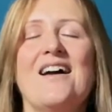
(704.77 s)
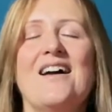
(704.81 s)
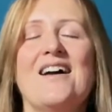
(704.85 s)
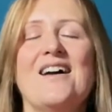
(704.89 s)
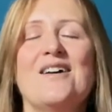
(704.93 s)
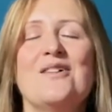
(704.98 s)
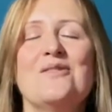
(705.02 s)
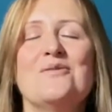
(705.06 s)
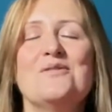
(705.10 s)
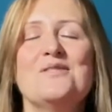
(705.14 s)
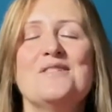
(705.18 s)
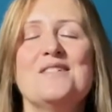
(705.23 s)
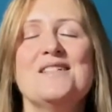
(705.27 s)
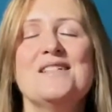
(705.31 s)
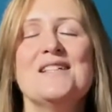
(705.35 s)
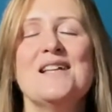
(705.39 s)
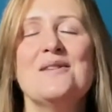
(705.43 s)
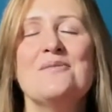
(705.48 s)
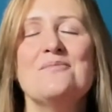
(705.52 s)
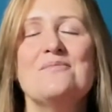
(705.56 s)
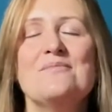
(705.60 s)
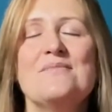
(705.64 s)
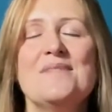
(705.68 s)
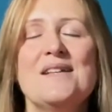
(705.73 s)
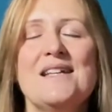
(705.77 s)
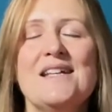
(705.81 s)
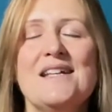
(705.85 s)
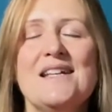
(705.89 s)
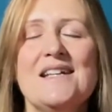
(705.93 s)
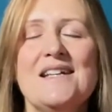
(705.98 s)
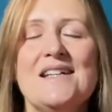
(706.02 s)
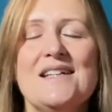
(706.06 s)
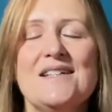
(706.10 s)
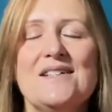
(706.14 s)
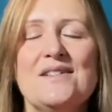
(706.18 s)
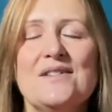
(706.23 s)
What does that
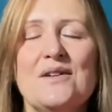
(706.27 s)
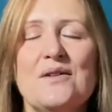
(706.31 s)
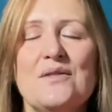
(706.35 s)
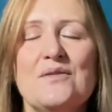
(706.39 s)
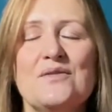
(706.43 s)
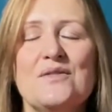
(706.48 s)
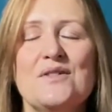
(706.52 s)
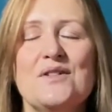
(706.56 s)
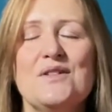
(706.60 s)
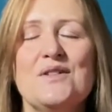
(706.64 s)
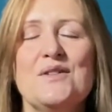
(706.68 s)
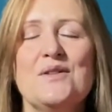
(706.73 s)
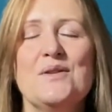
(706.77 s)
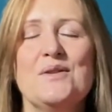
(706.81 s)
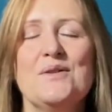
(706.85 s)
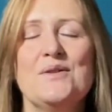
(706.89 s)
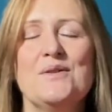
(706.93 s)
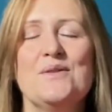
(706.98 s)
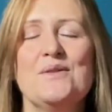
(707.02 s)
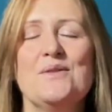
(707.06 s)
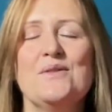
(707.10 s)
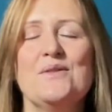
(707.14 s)
mean for you?